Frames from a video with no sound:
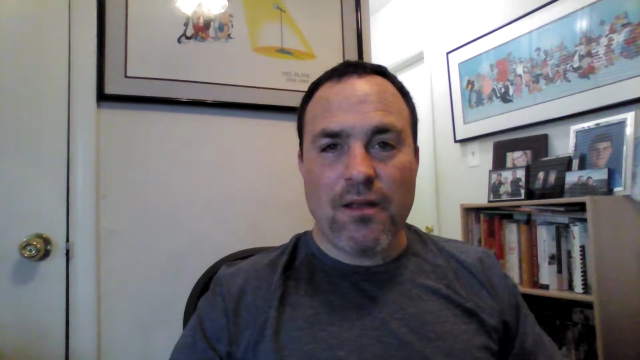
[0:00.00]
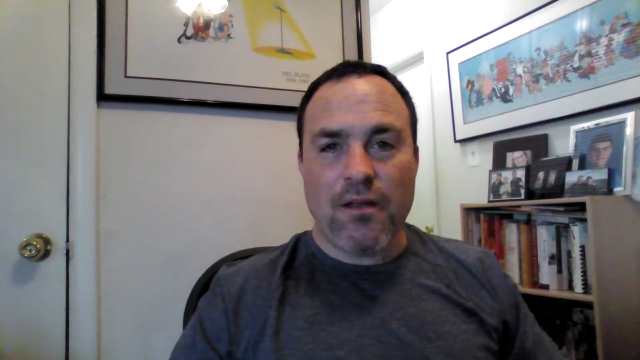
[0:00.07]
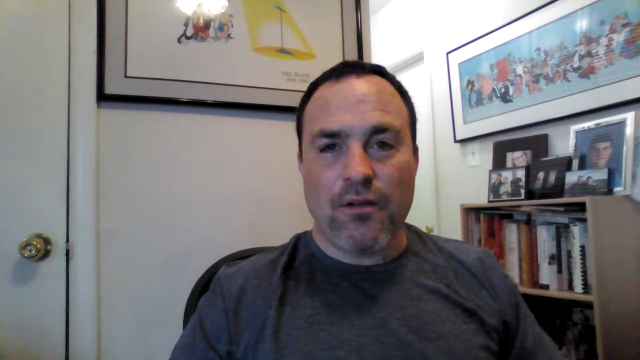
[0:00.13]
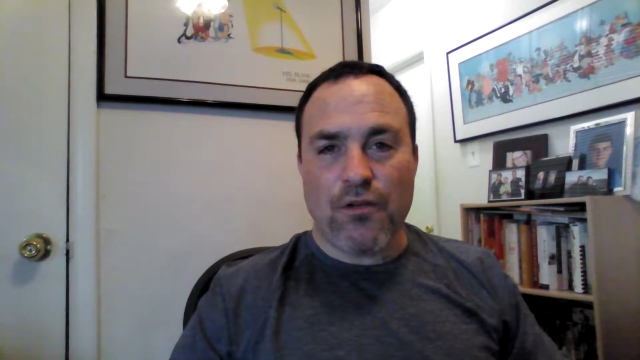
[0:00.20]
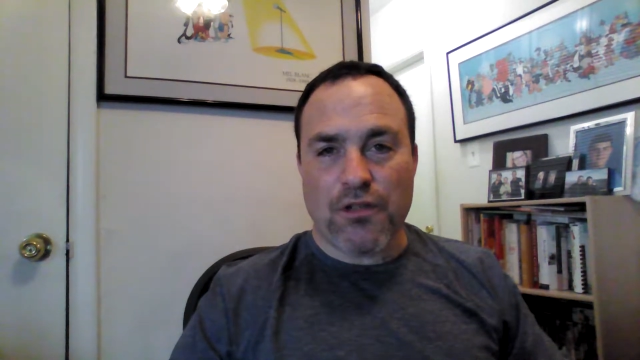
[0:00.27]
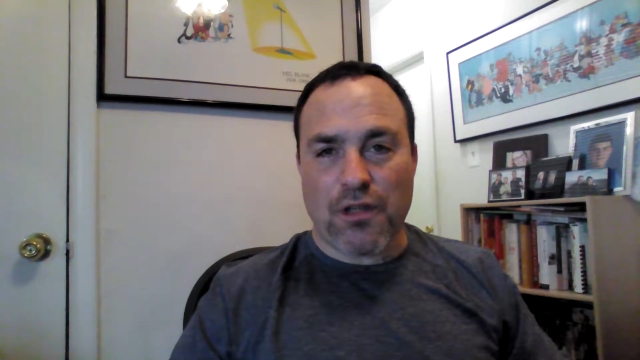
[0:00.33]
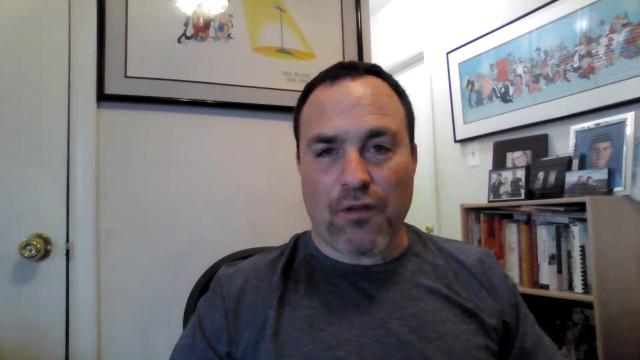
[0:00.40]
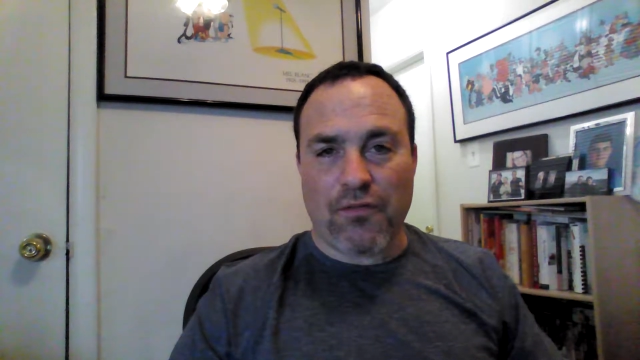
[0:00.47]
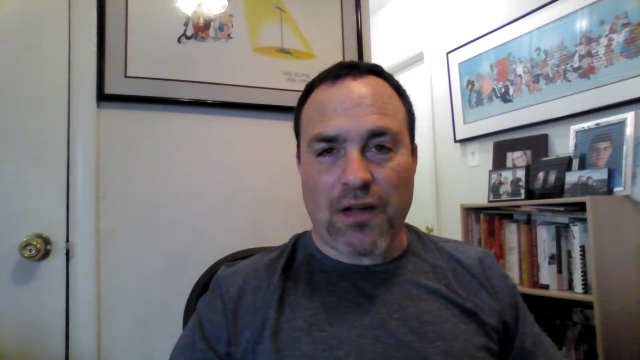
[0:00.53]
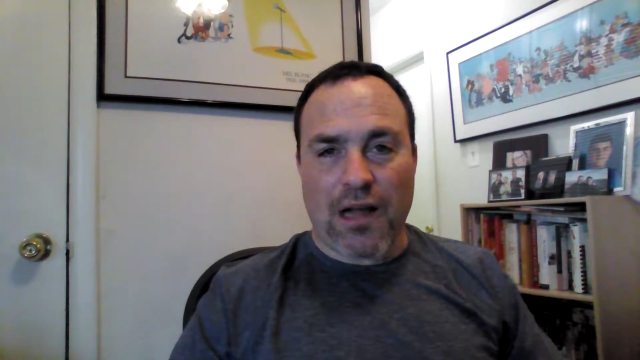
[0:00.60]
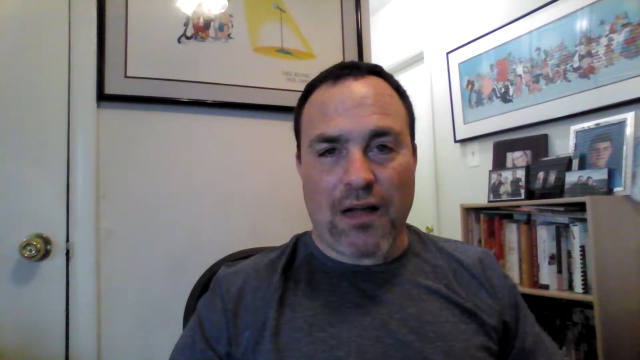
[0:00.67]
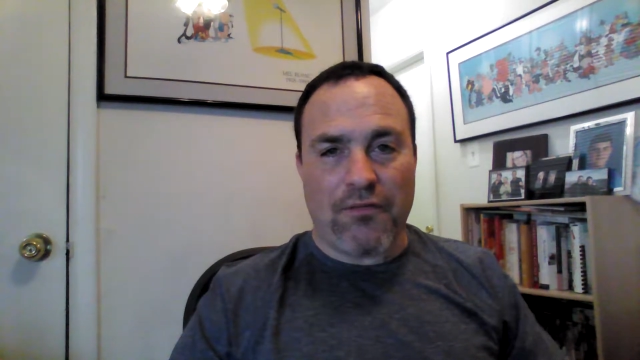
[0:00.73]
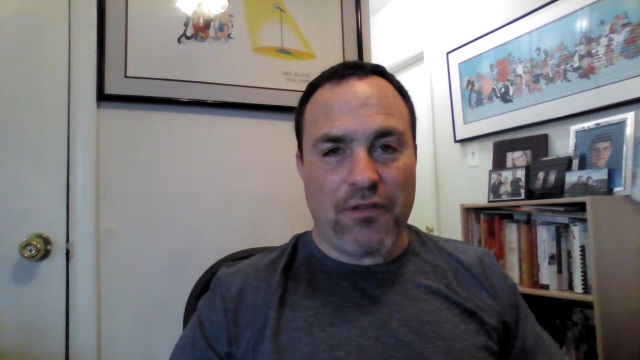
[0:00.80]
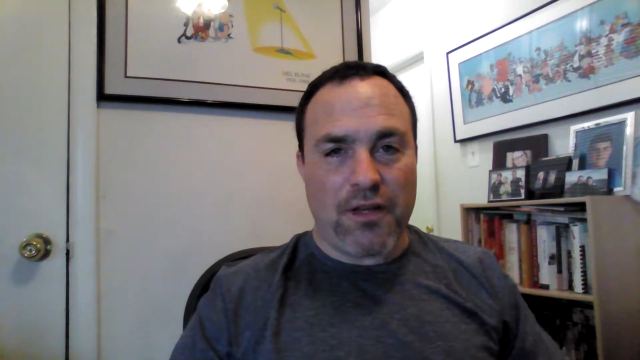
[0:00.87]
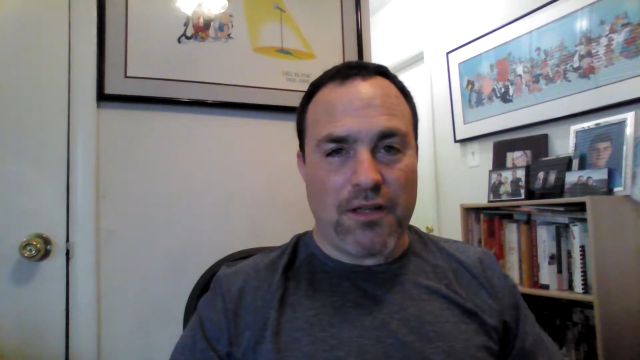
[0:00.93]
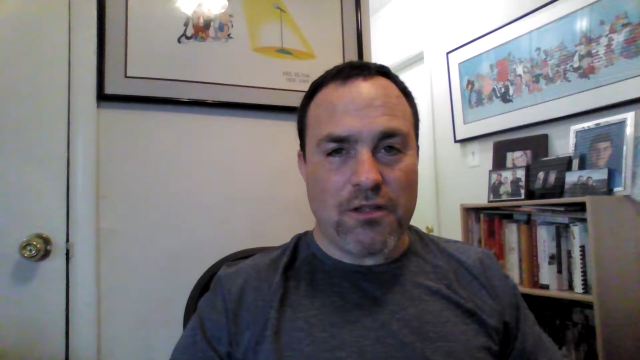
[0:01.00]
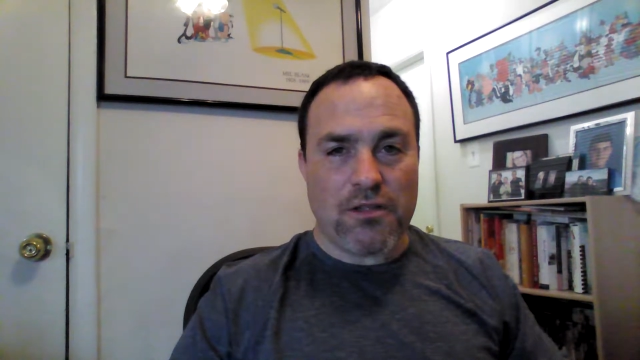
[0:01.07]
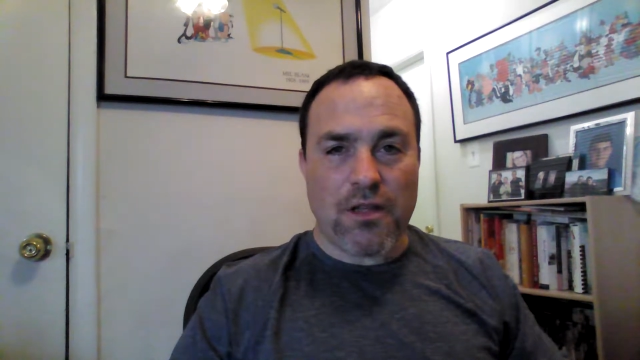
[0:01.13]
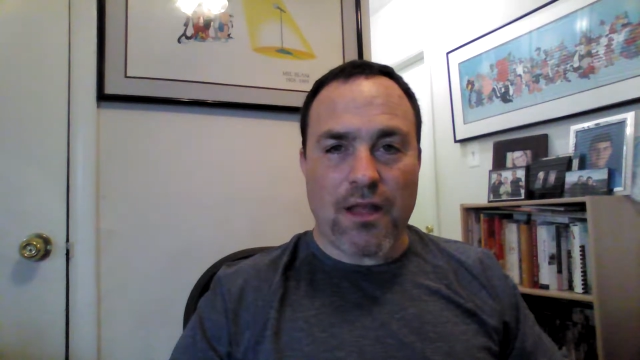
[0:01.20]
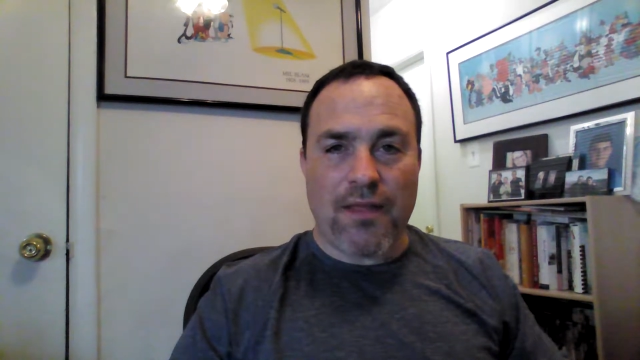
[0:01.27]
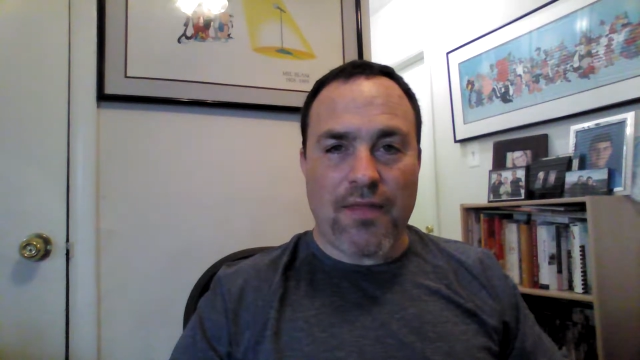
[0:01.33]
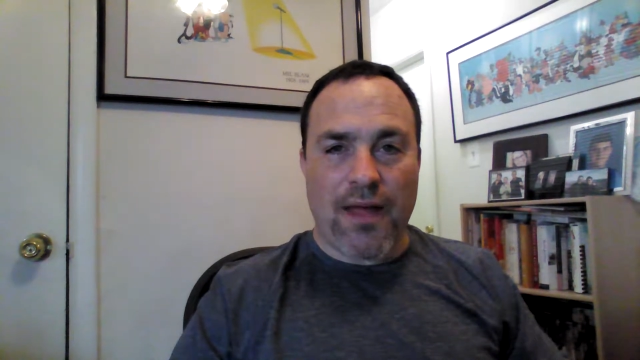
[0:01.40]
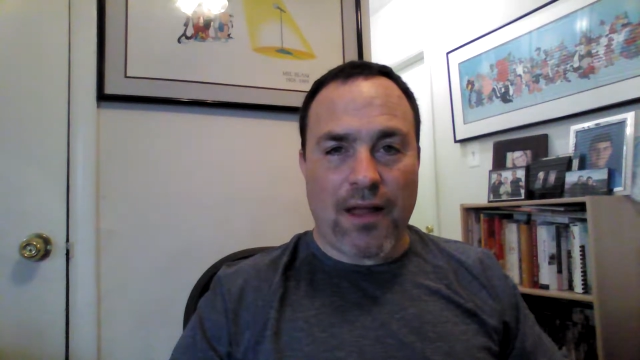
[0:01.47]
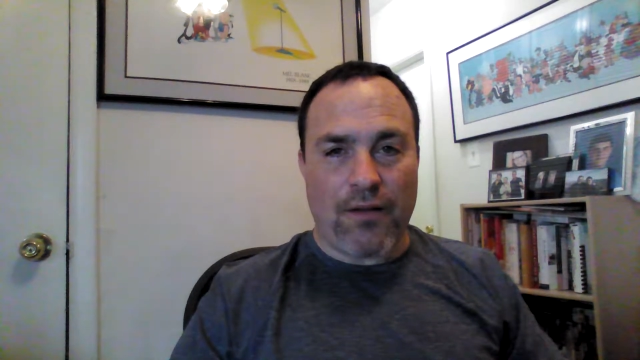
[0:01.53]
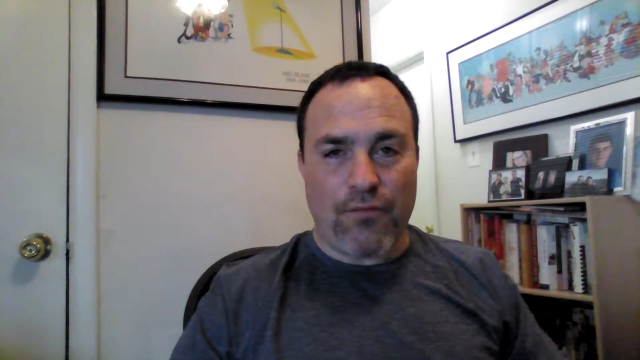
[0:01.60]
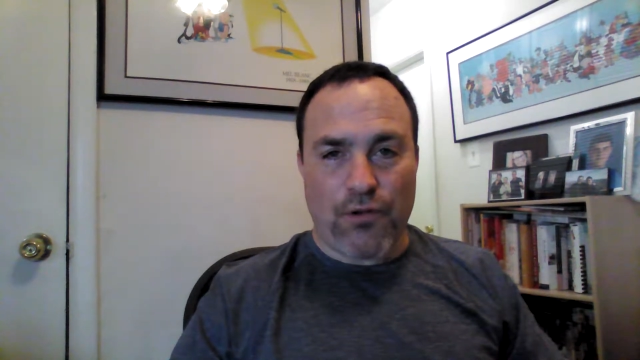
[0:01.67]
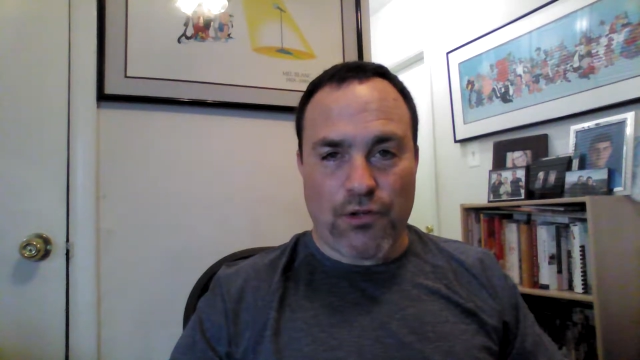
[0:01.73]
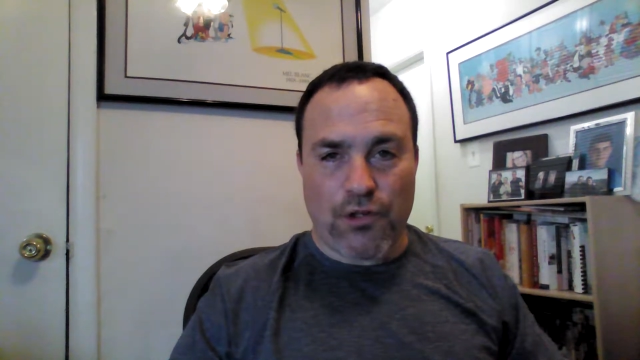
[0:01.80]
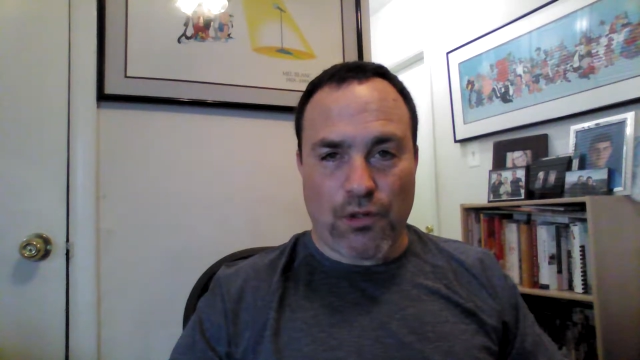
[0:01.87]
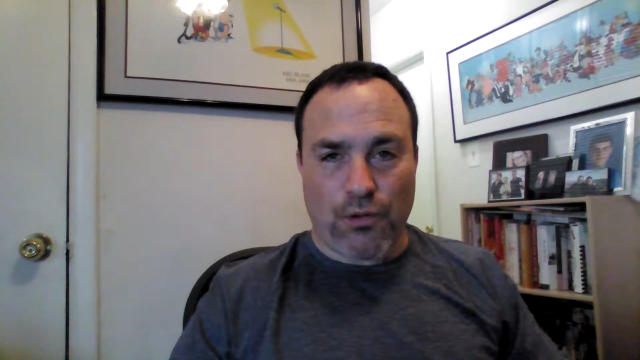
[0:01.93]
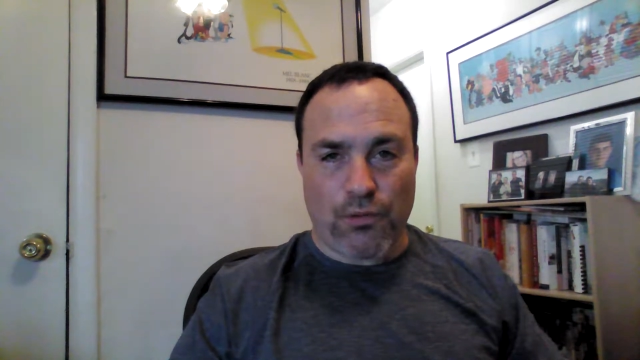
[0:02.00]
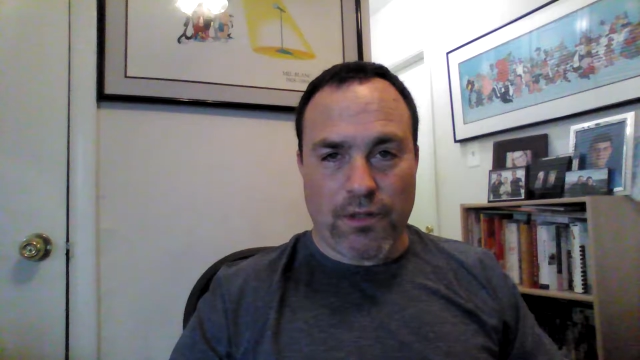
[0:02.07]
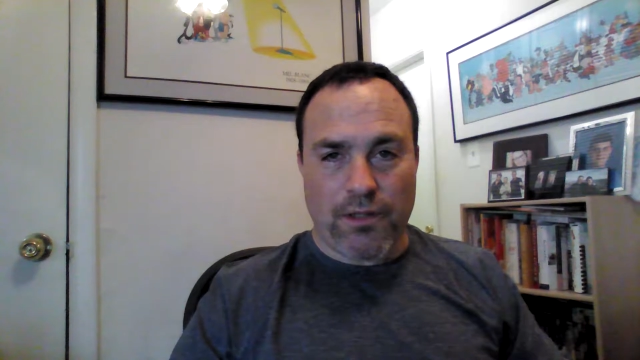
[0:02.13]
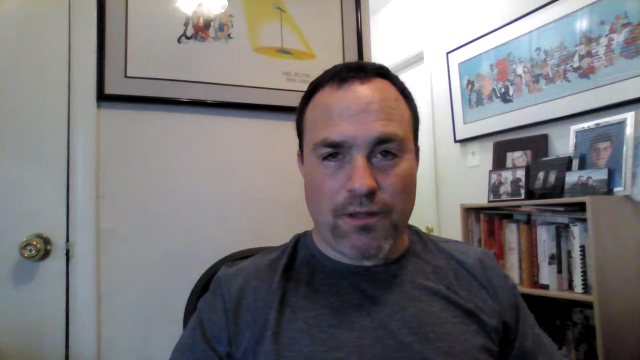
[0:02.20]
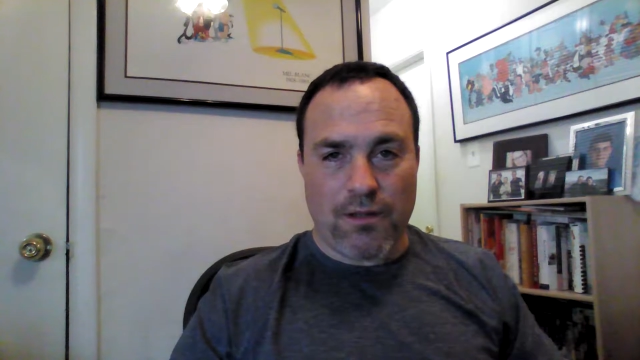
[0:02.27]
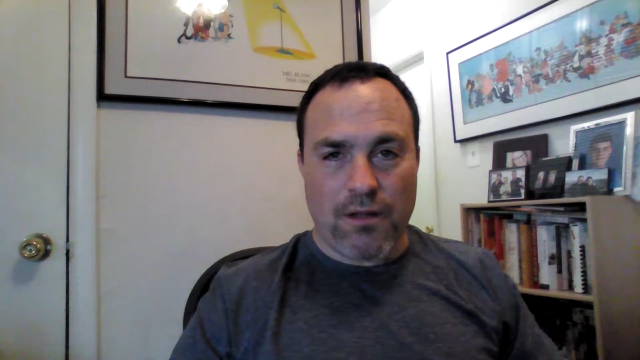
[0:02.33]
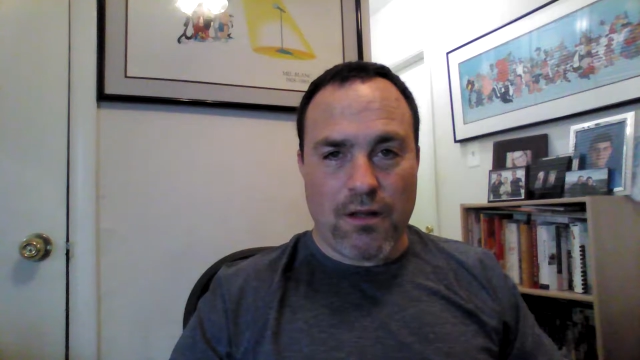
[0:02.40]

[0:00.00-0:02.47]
your self-confidence, and that of your children.